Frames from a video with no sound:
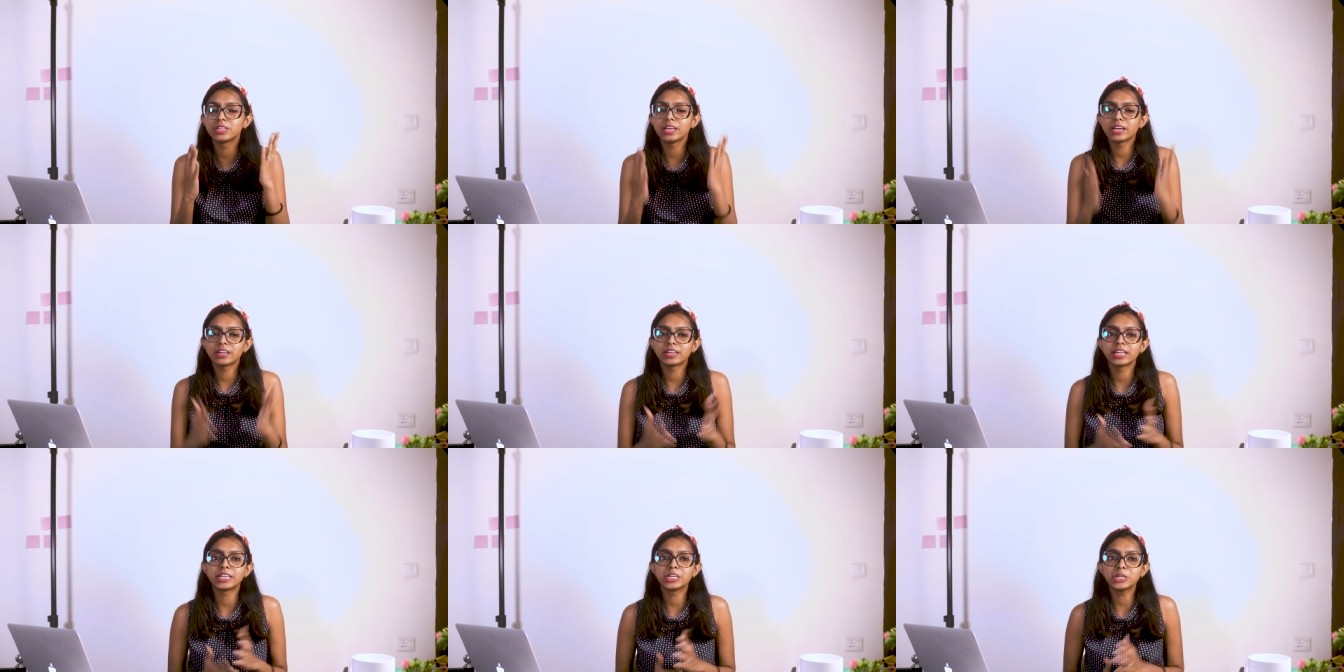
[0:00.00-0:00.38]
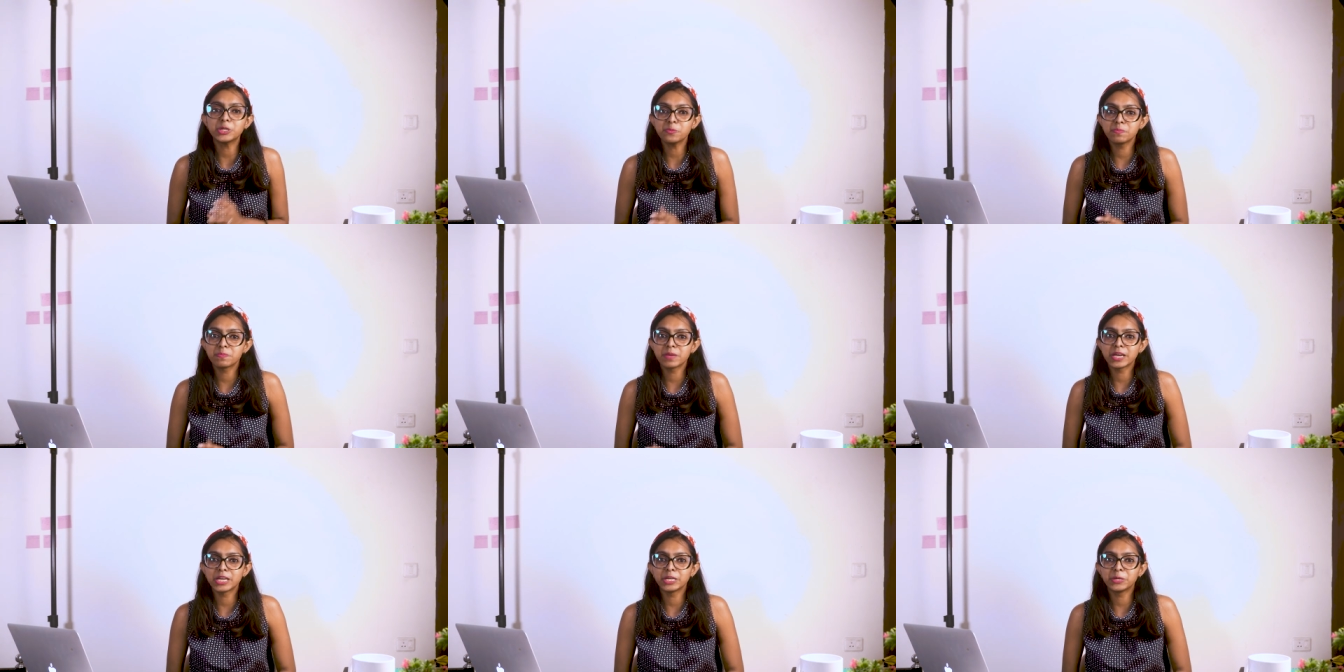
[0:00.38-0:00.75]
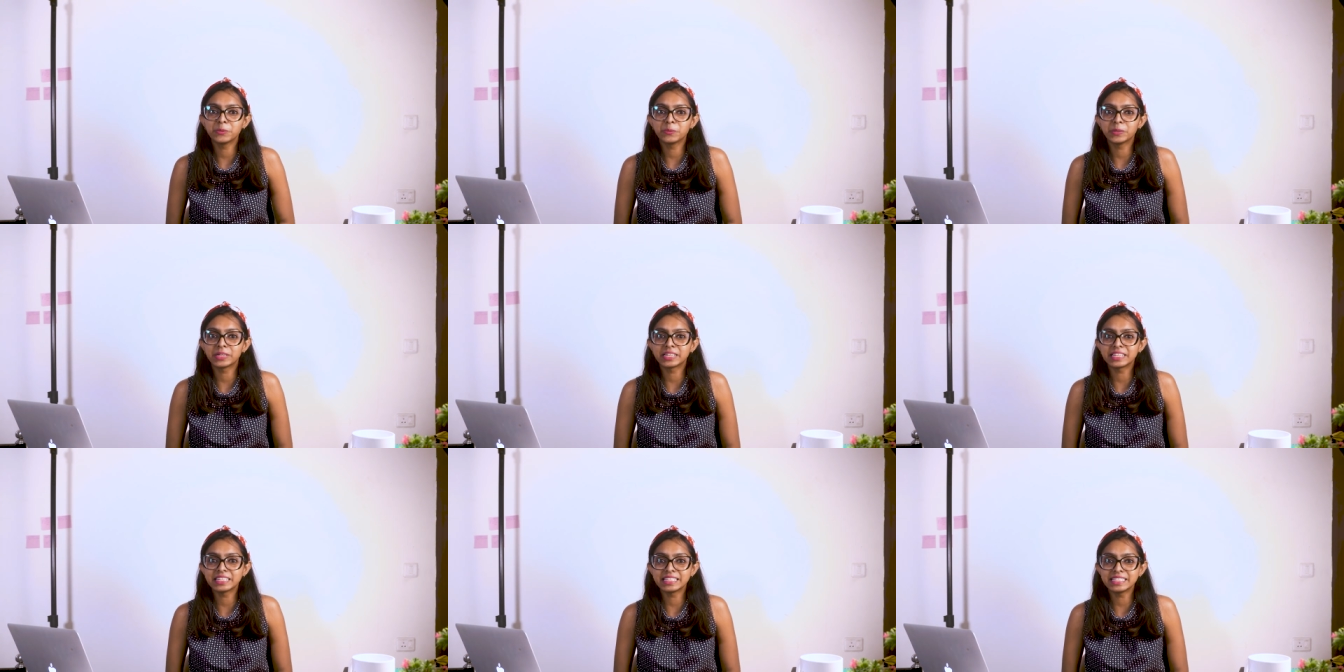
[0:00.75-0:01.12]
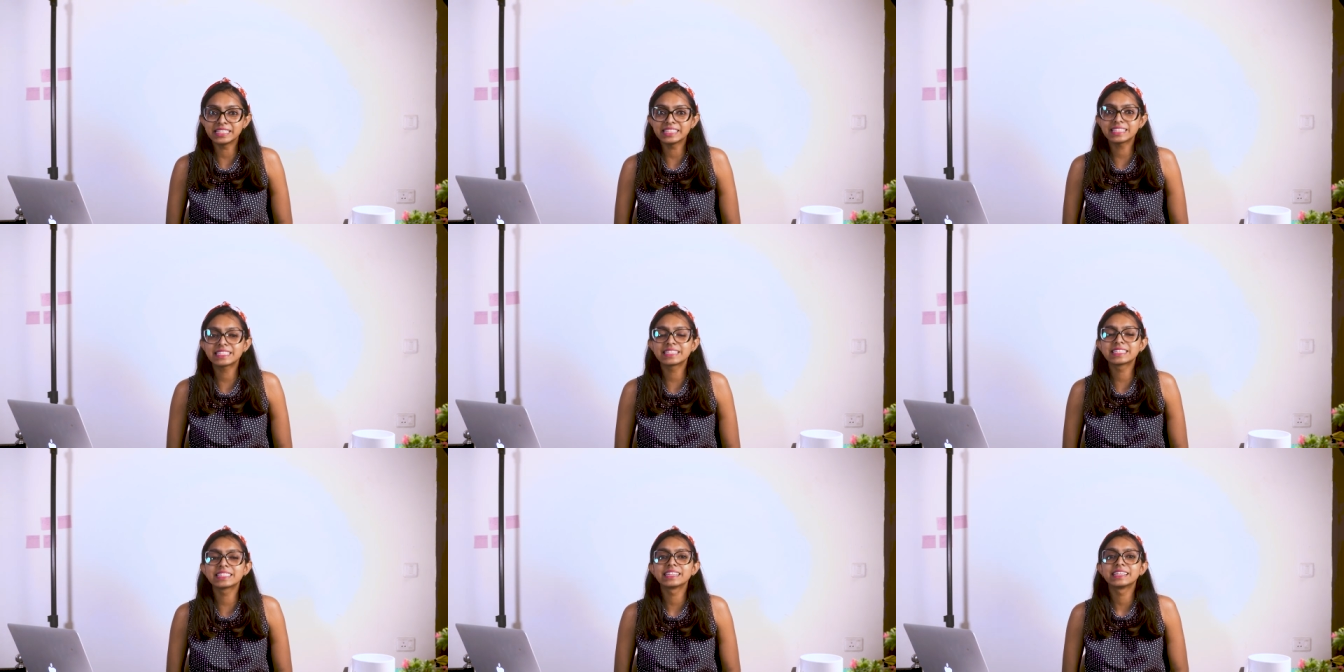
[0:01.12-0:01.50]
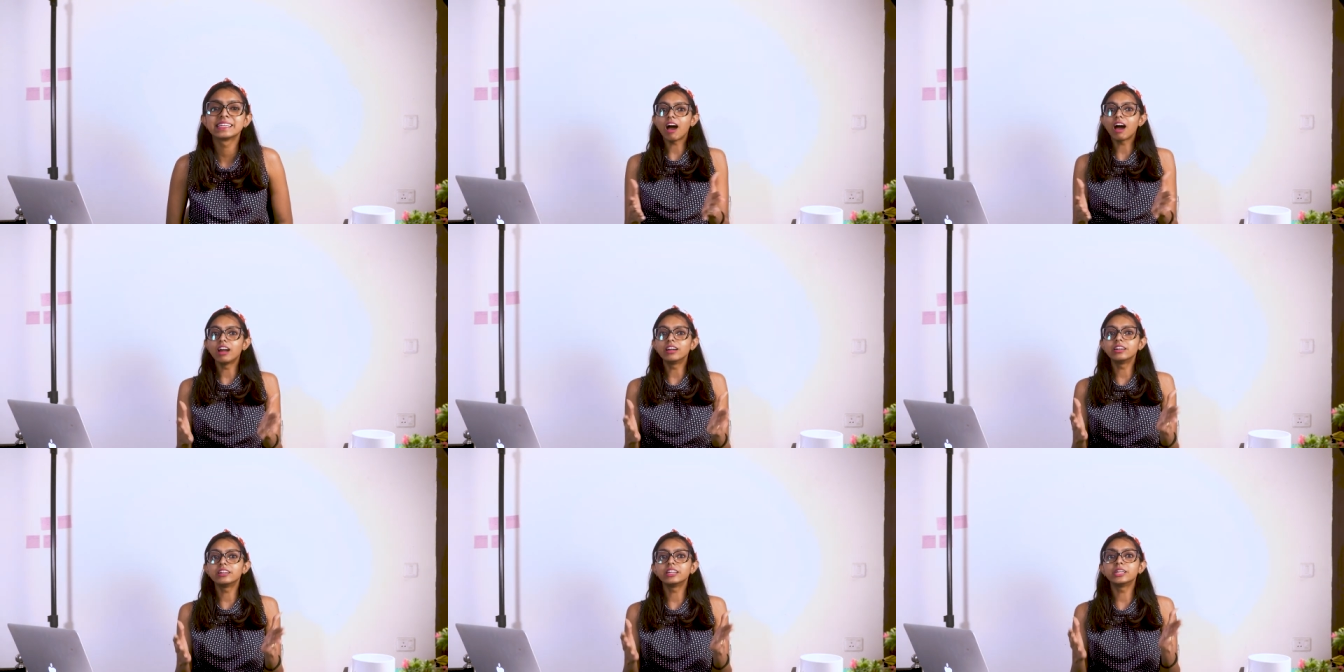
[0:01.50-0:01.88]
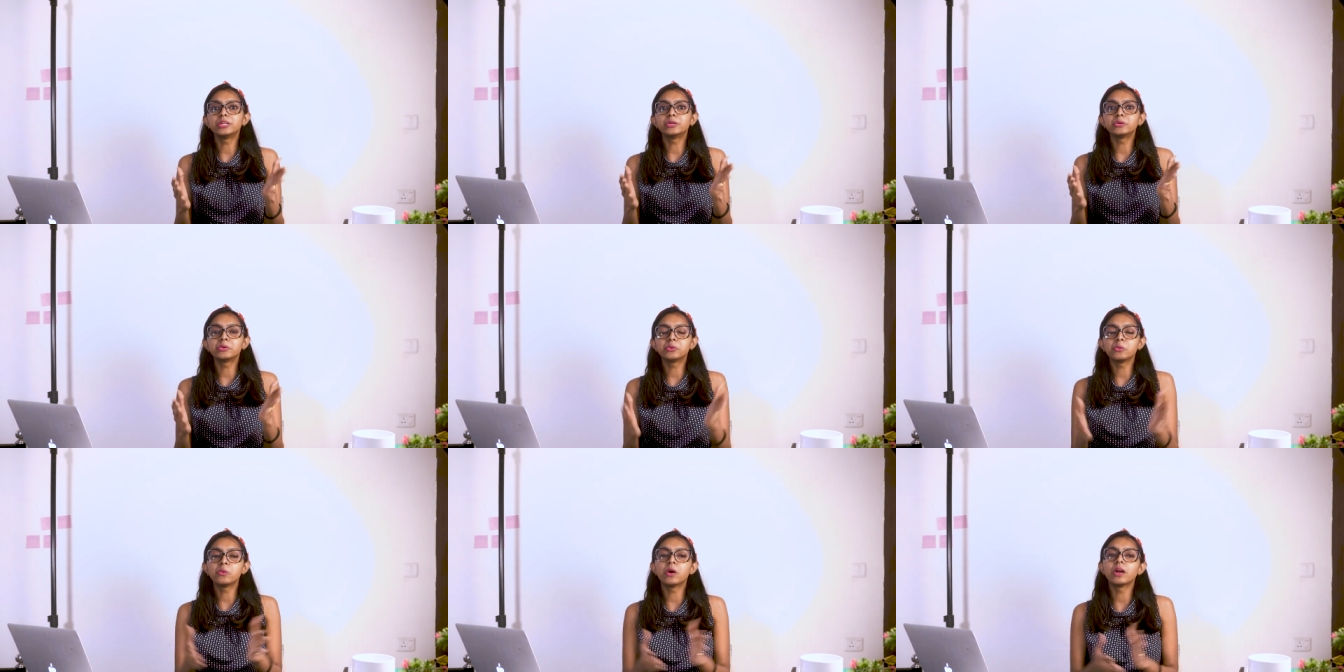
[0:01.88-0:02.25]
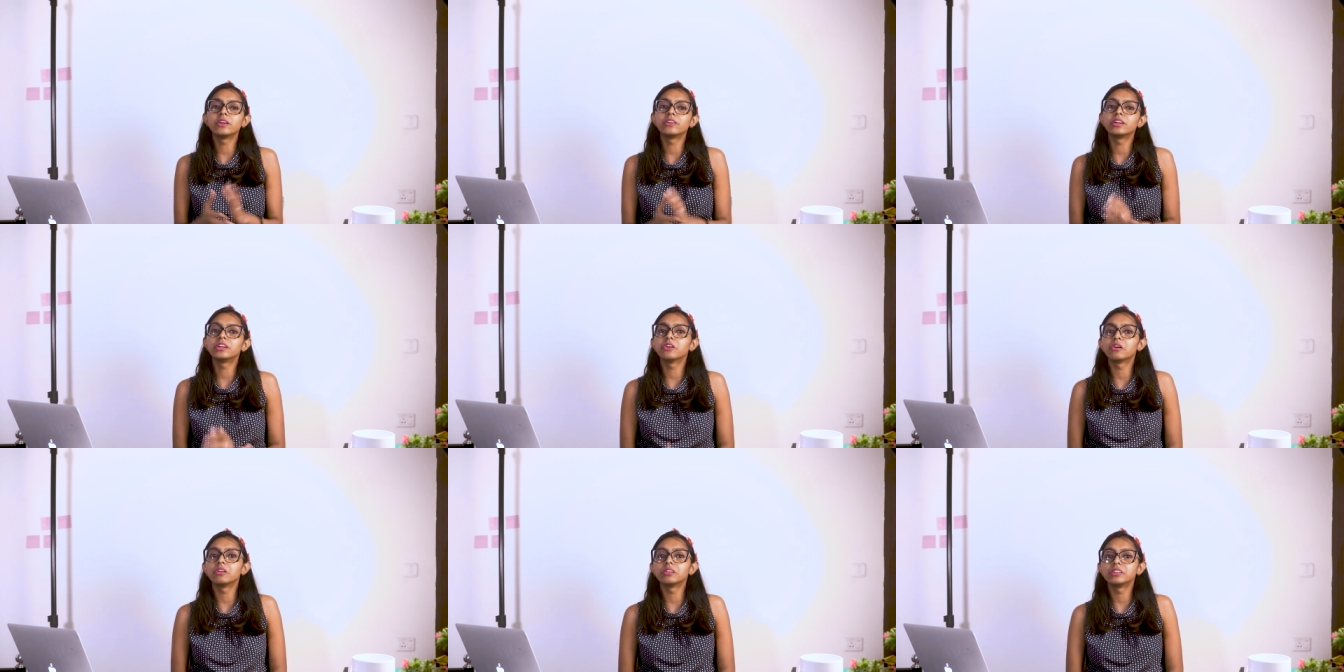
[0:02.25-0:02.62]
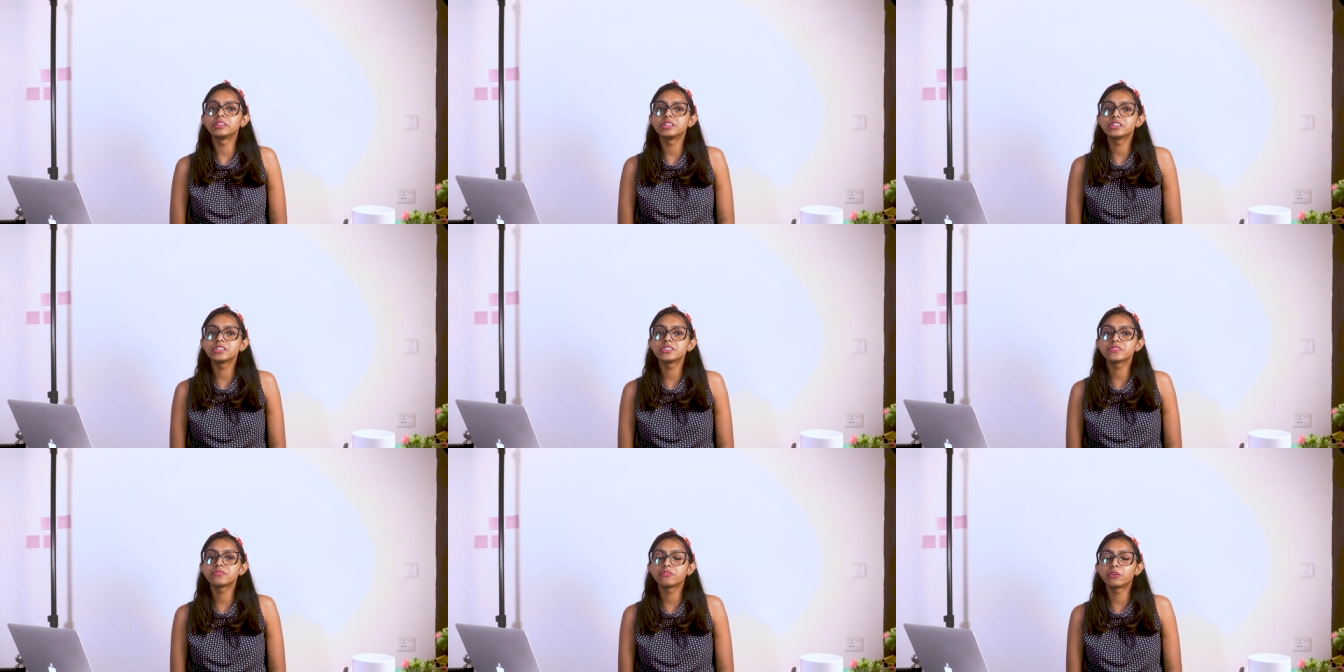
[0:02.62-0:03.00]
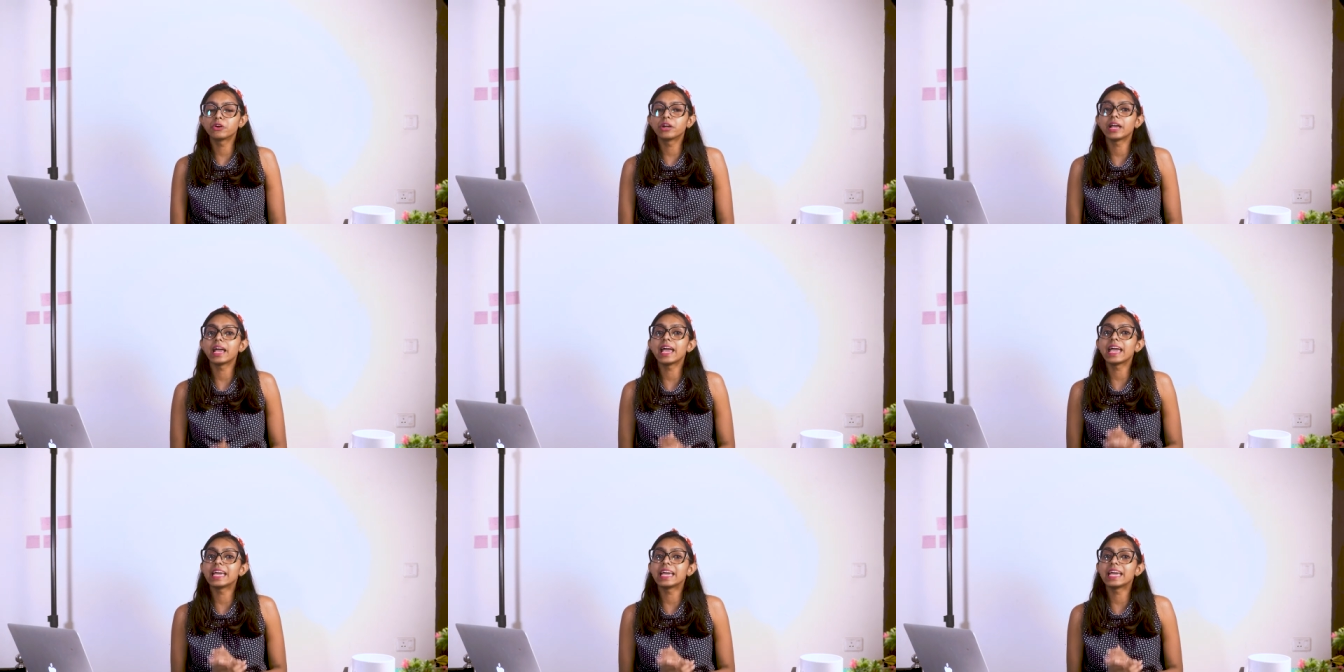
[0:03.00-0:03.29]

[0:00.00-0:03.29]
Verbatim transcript: They are ready to pay you at least 100 dollars to 200 dollars for